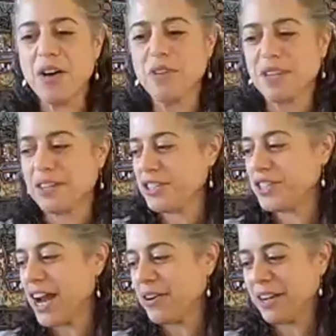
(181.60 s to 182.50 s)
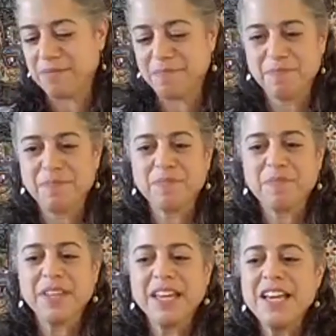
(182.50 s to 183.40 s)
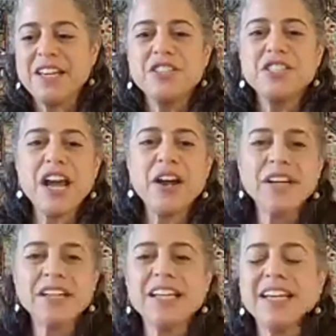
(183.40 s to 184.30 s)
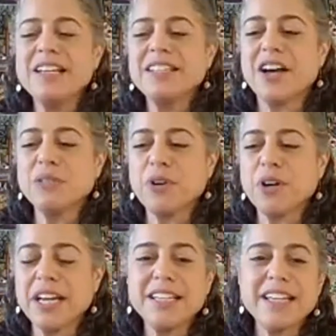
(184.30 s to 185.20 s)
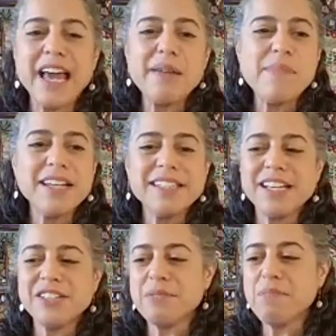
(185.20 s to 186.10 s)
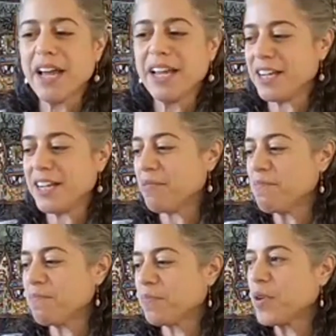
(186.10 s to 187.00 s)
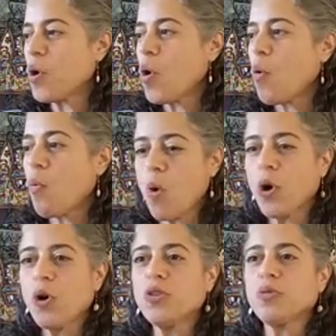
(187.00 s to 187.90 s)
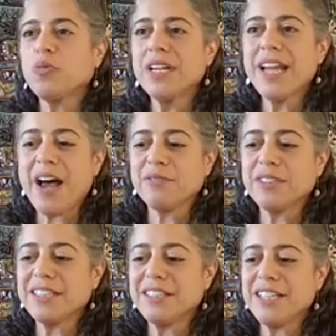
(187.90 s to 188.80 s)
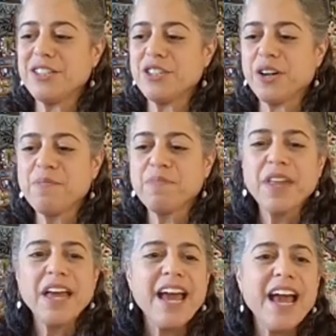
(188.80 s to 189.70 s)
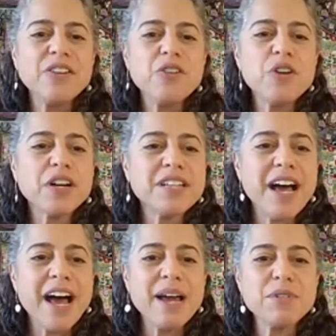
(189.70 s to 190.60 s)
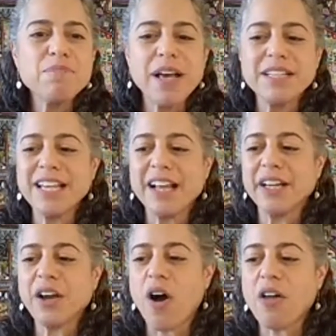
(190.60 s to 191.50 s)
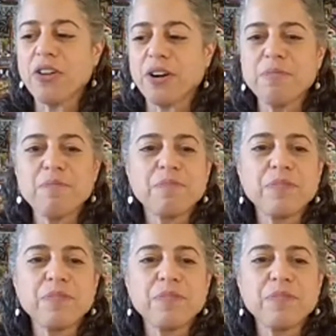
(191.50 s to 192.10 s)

of Sharon. Sharon Salzberg is a meditation pioneer, world-renowned teacher, and New York Times best-selling author.